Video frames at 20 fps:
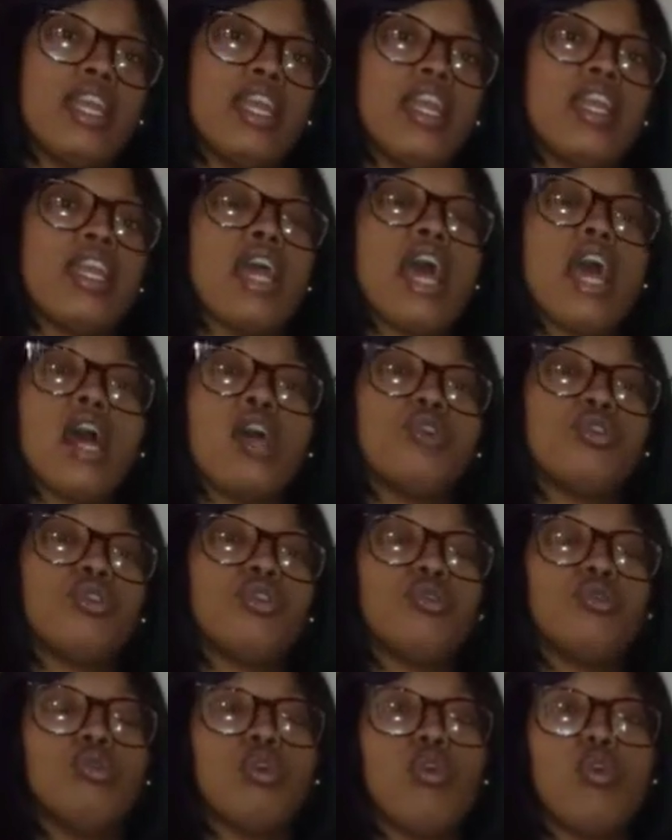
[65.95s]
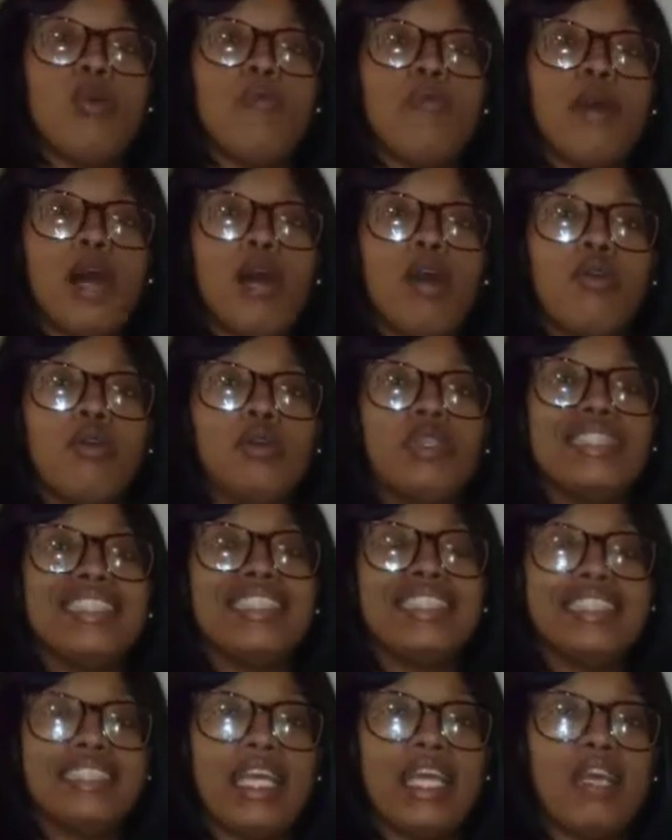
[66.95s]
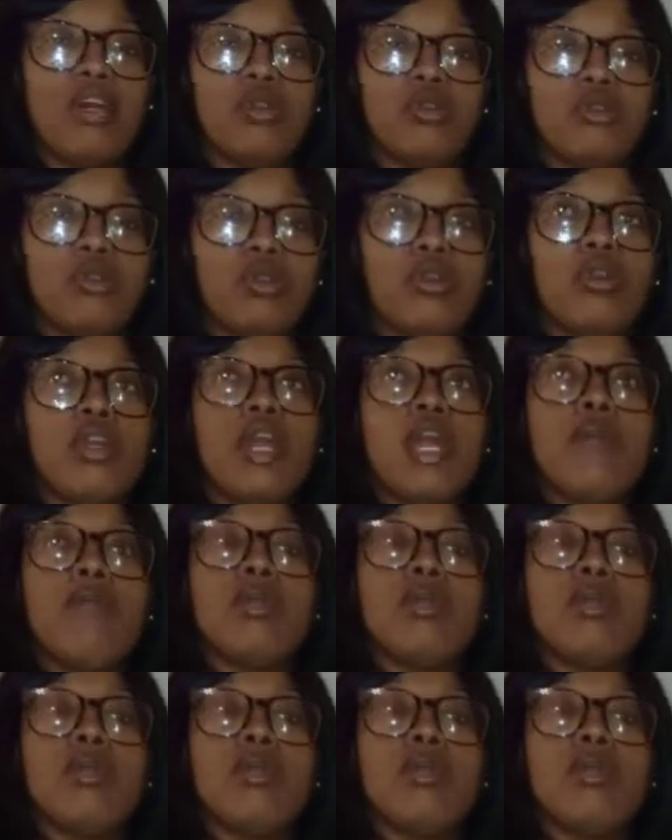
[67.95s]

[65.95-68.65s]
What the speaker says: and how to go about sales, okay?